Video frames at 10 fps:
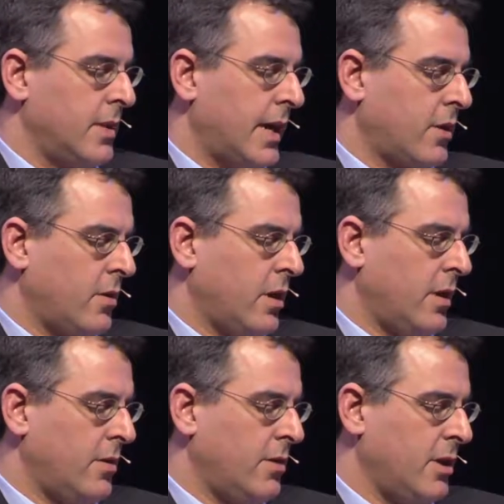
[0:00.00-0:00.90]
as
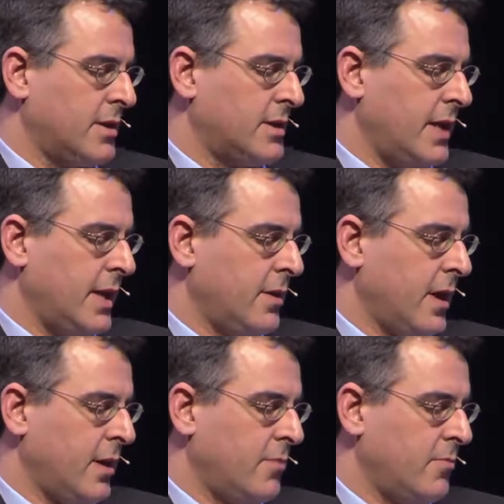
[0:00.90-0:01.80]
I say,
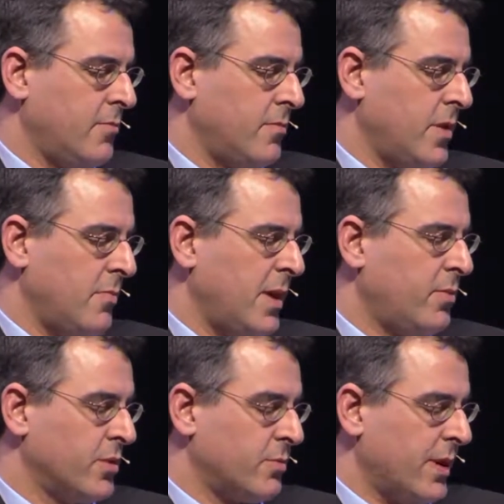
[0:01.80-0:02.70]

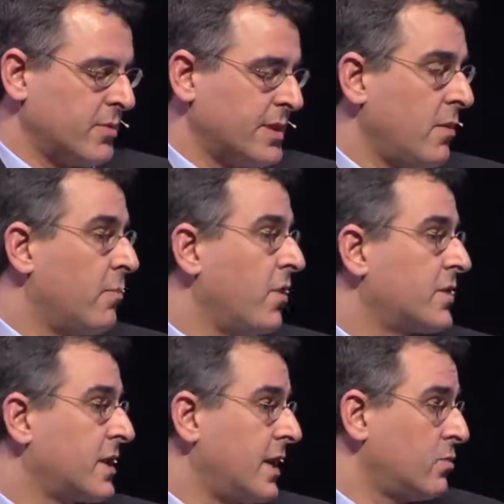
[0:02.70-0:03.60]
people to be able to say on both
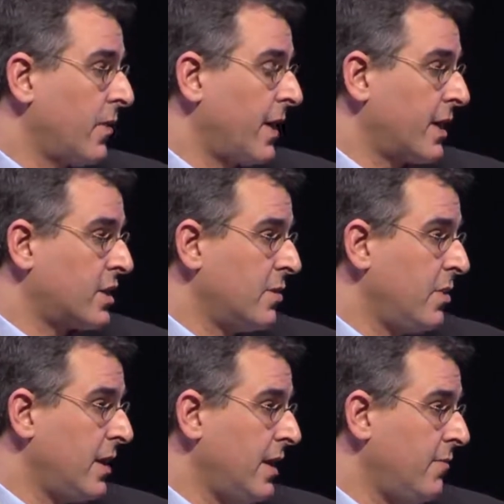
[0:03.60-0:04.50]
sides what they actually
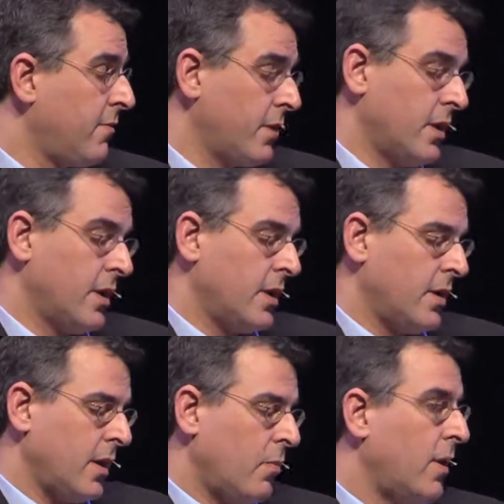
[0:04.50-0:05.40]
believe
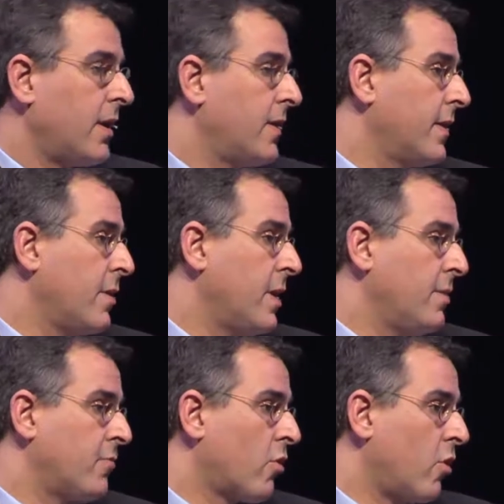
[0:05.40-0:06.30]
and where they think they may
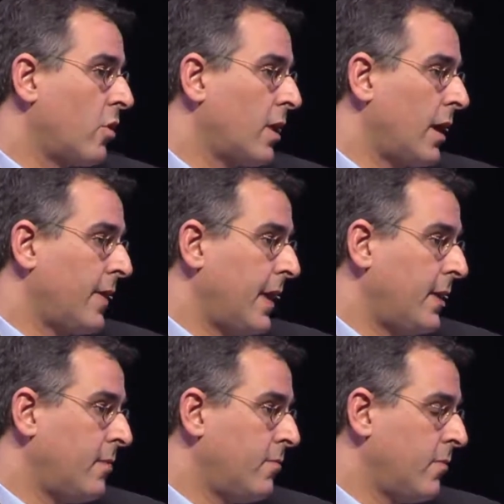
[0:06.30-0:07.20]
be wrong, and
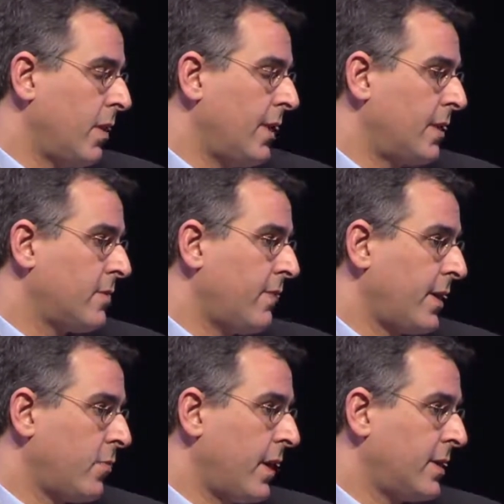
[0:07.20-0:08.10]
then to
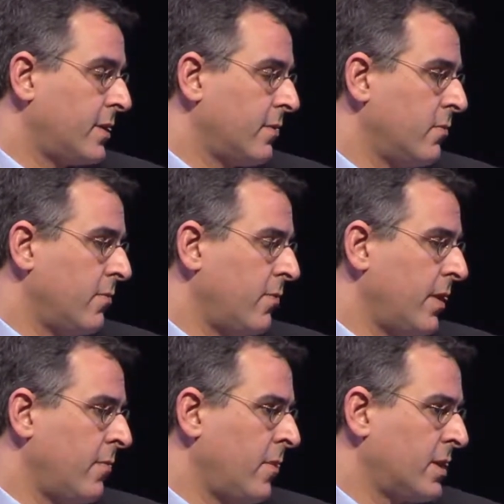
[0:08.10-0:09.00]
find a way
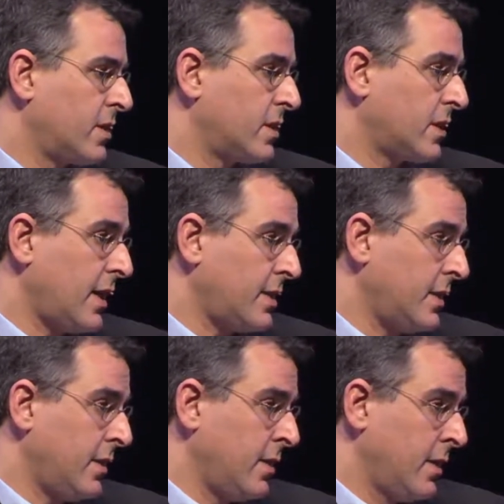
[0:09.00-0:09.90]
as a
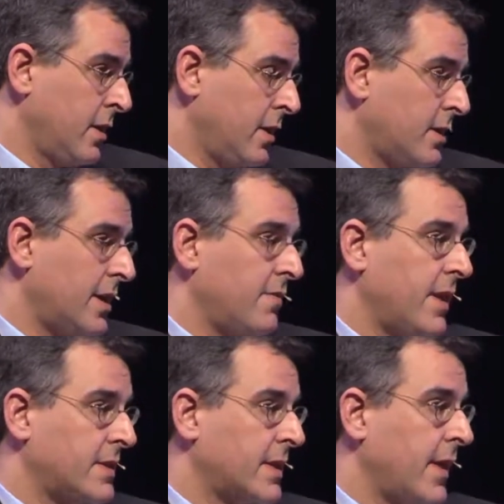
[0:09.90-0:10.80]
society to live
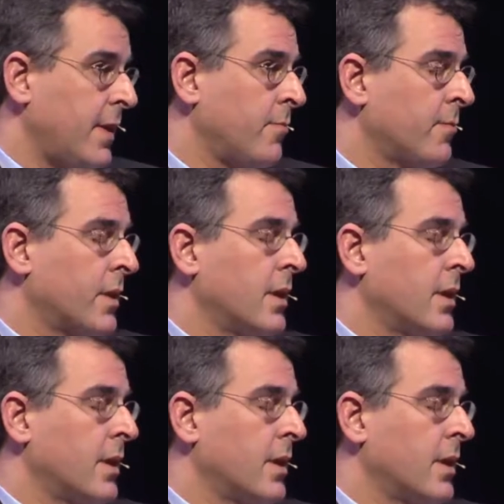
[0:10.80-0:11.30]
that together.